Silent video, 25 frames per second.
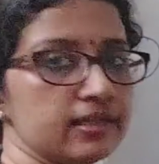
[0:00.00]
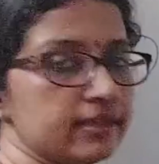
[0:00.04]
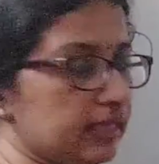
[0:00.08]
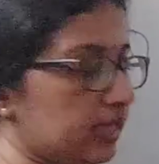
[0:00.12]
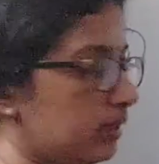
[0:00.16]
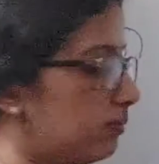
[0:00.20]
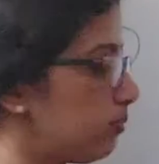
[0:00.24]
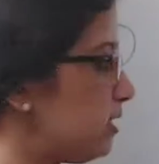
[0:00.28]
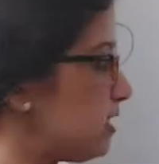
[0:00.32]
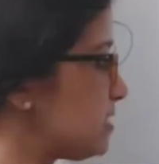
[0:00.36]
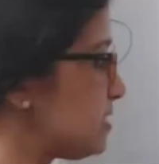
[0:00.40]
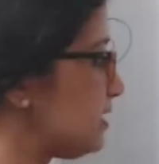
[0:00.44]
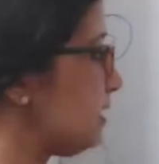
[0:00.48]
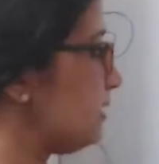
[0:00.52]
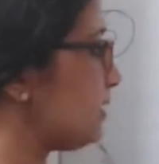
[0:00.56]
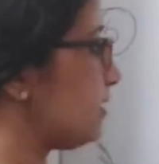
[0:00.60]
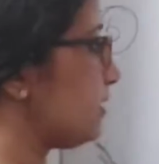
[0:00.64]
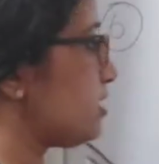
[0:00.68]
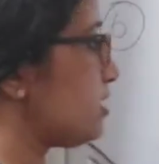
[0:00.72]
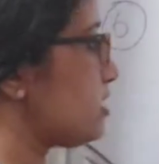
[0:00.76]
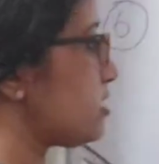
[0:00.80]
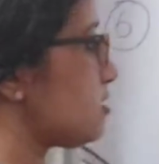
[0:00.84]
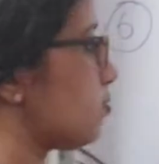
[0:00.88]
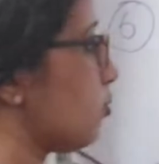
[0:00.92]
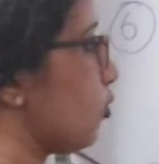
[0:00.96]
That means that
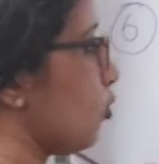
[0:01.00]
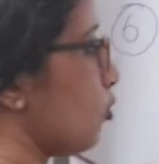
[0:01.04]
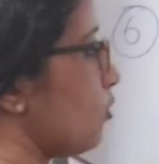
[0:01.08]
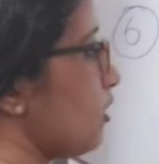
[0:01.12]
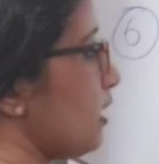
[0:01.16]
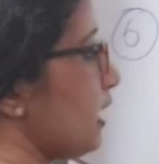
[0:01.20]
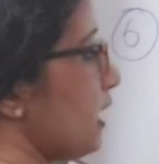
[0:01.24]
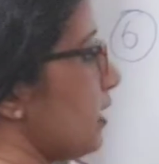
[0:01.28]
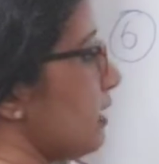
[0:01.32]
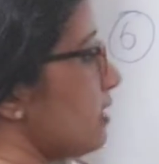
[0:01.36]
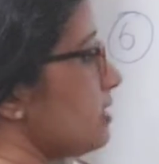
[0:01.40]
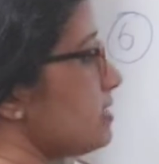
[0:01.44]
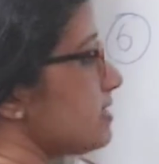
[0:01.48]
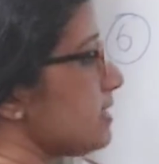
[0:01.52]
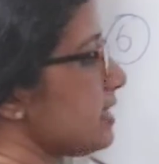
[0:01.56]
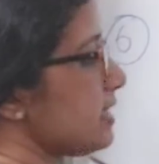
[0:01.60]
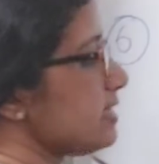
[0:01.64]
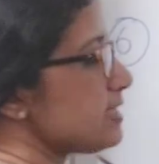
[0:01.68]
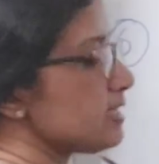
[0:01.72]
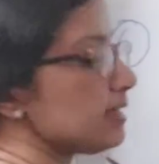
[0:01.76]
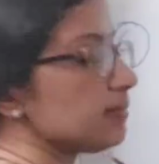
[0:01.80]
these both angles are